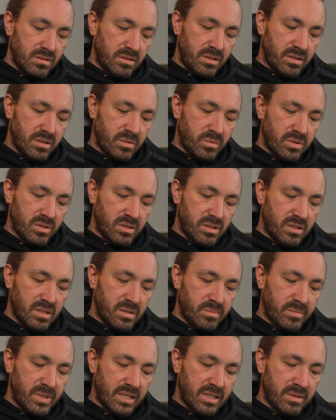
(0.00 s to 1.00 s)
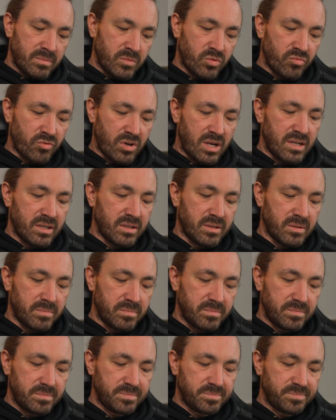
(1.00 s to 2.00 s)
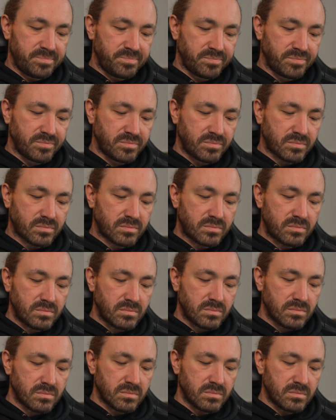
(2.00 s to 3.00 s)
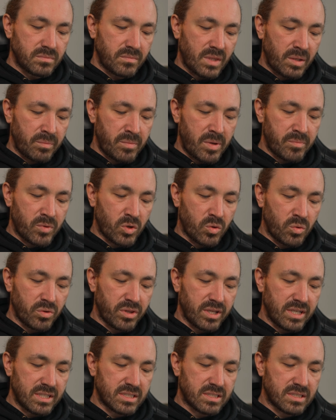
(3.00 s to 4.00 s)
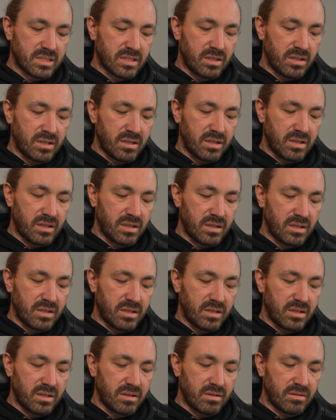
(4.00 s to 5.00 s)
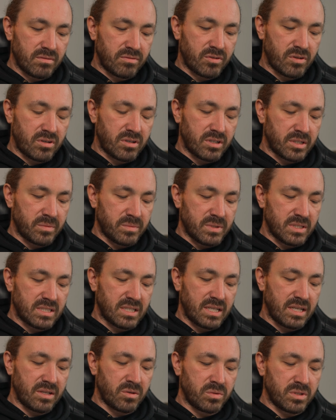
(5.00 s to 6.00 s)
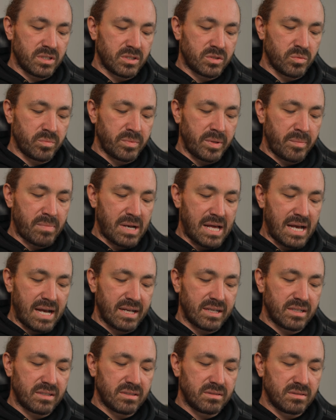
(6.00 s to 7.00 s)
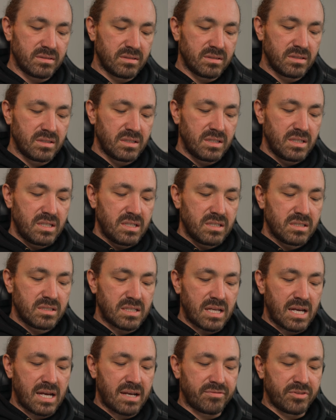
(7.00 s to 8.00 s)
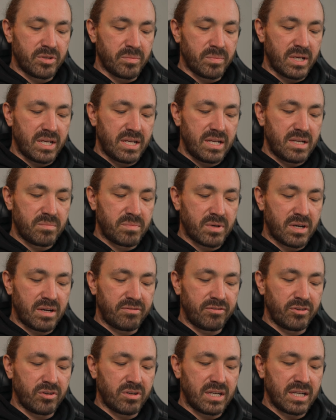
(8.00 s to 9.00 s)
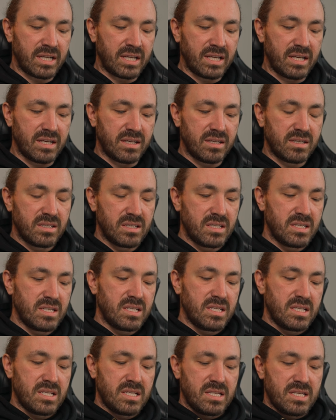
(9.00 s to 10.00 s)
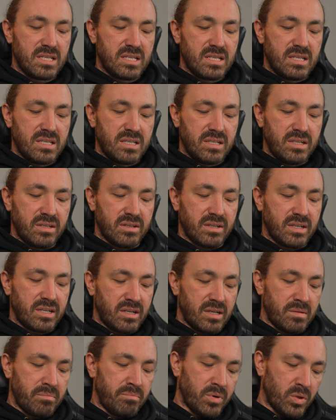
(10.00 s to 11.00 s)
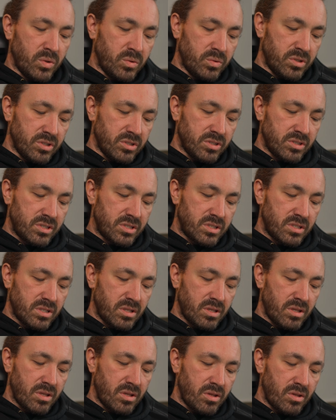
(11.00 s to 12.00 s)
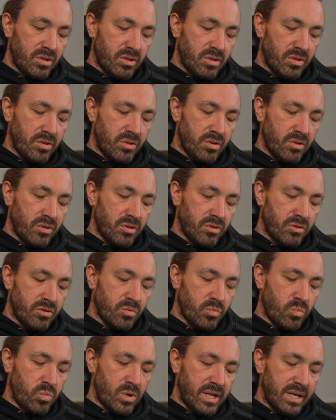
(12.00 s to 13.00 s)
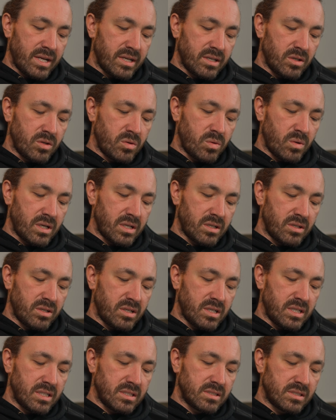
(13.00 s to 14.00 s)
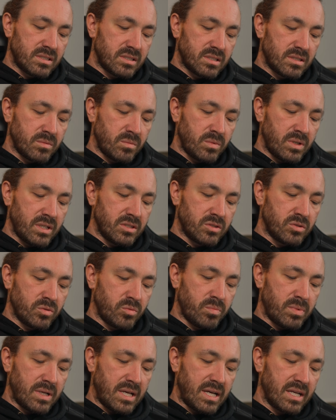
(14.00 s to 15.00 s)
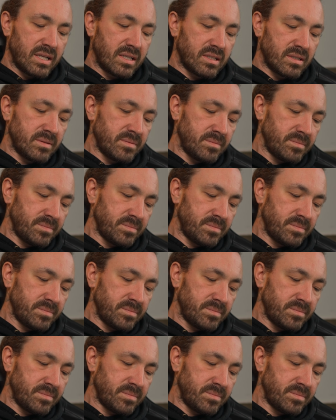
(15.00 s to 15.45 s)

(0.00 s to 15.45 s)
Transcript: I want to kind of make them all random. Remember, all this, for argument's sake, all this will be black. They have to be, but I feel like it, it kind of borders the wing quite nice when it's all black.